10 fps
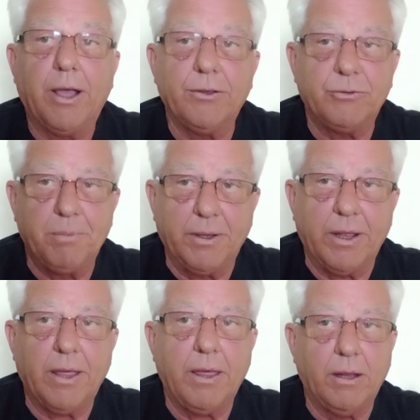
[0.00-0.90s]
I spent
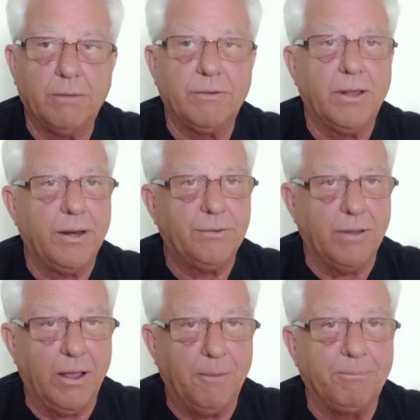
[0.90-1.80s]
a hell of a lot of
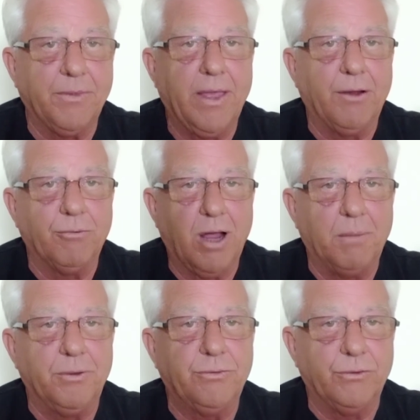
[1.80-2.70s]
time at
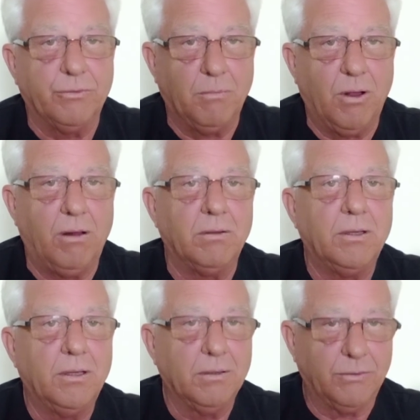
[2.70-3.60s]
Robinson's Mall
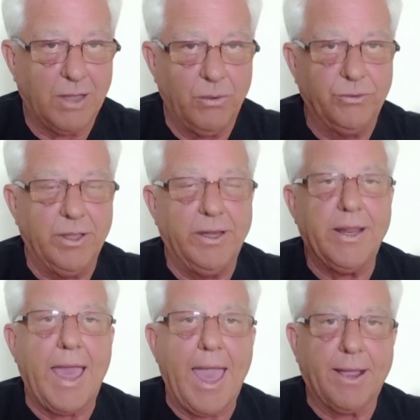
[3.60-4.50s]
because I was
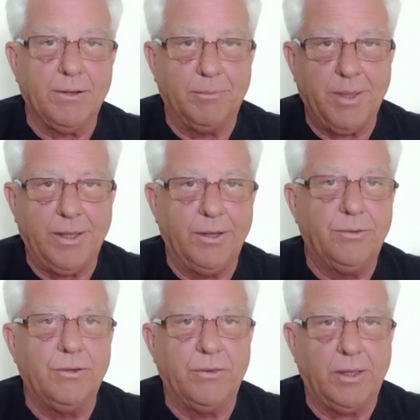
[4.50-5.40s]
getting
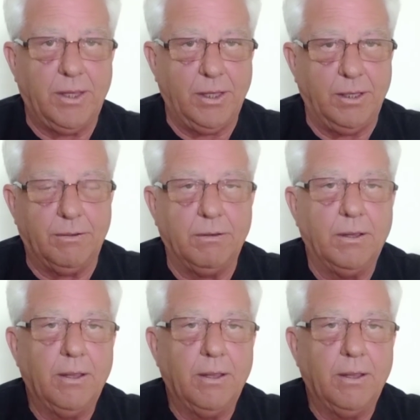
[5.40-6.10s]
acclimated to the heat